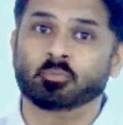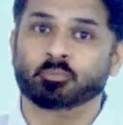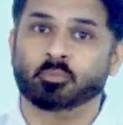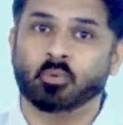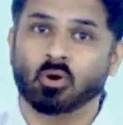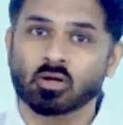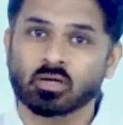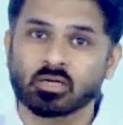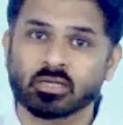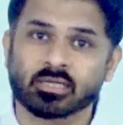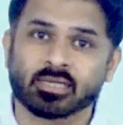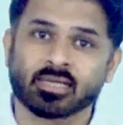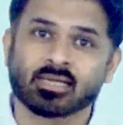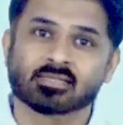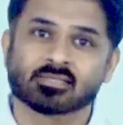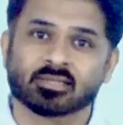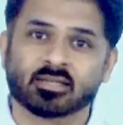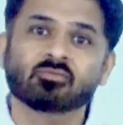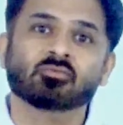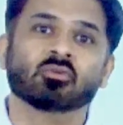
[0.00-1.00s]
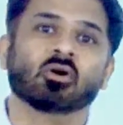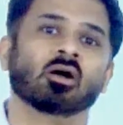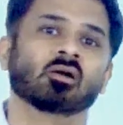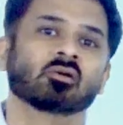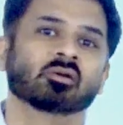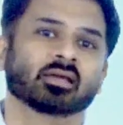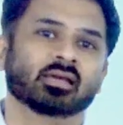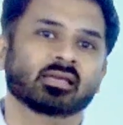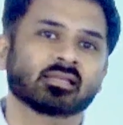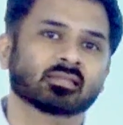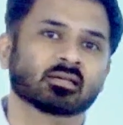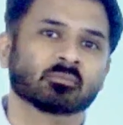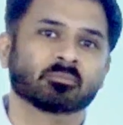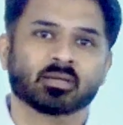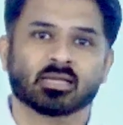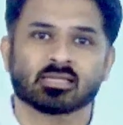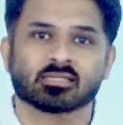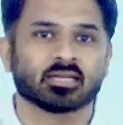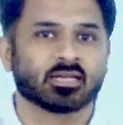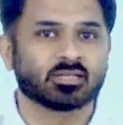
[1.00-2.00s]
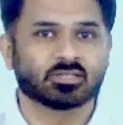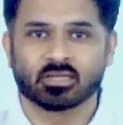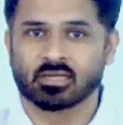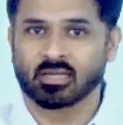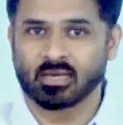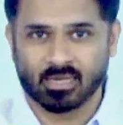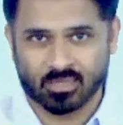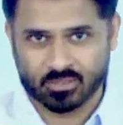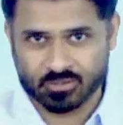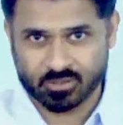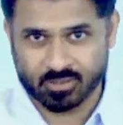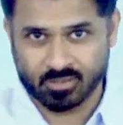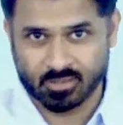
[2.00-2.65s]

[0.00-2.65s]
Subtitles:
politics involved in the presidential election.